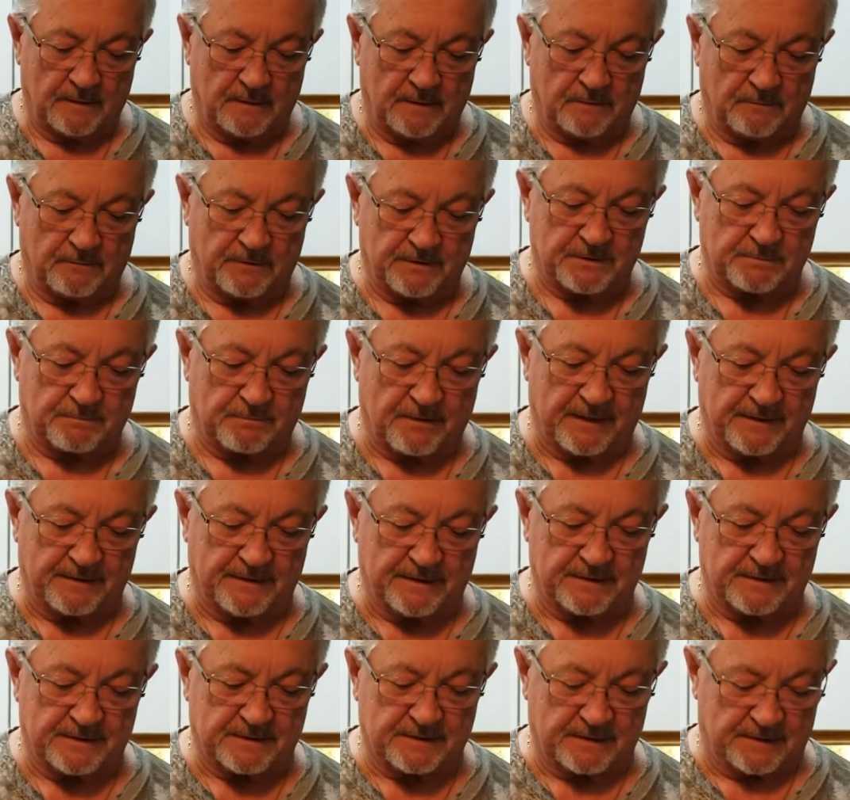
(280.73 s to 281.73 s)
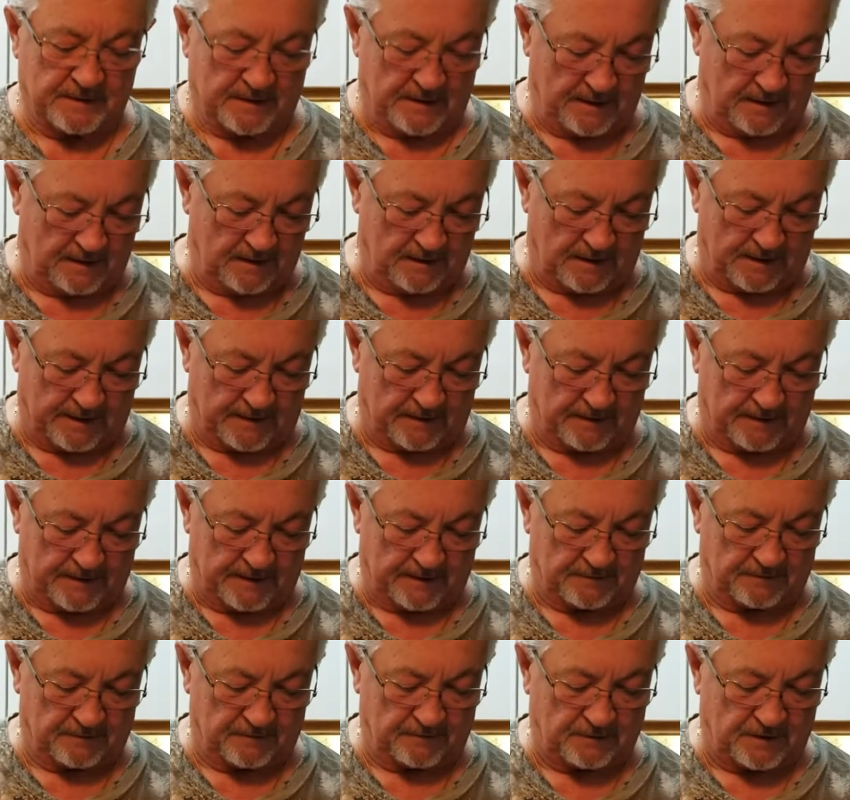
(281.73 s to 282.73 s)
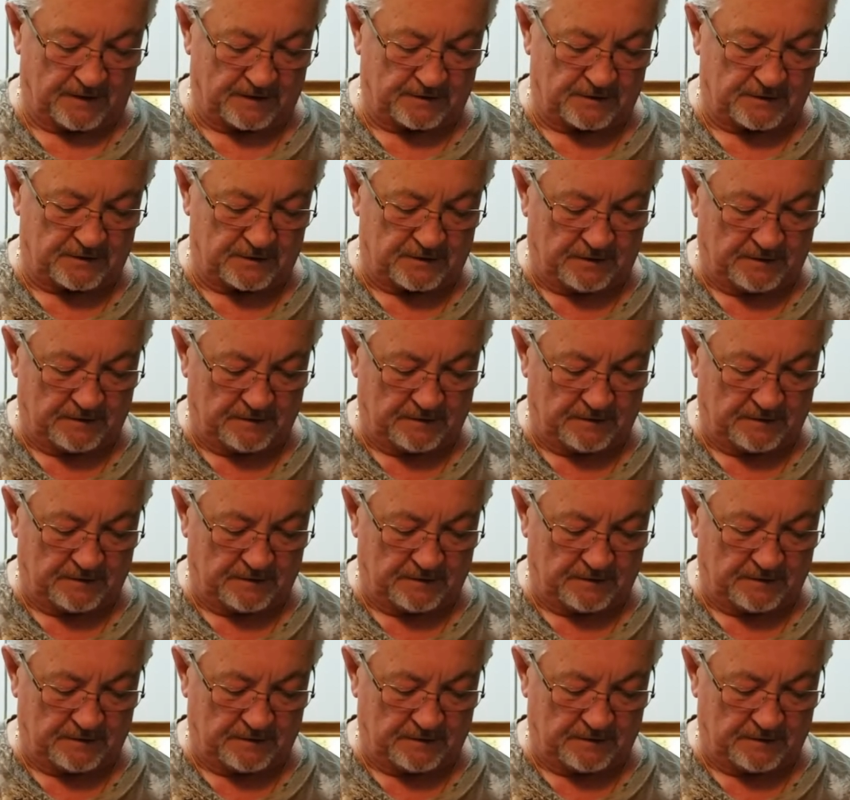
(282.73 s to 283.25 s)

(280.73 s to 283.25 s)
We spread this in here like as such.